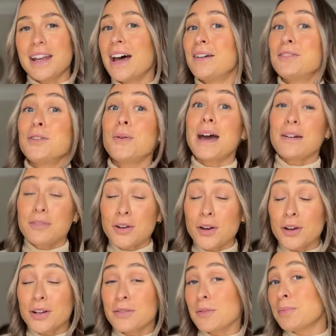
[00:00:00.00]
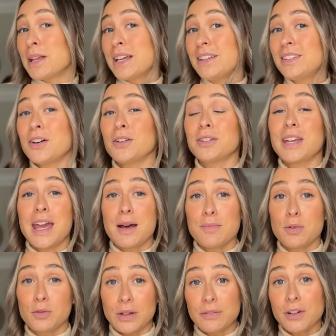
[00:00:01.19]
have you ever heard of a place called
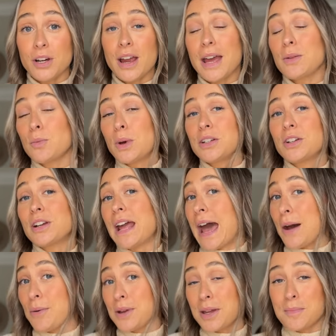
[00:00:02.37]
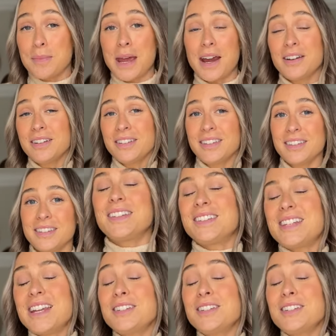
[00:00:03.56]
Campbell River and wondered how it compares? Stay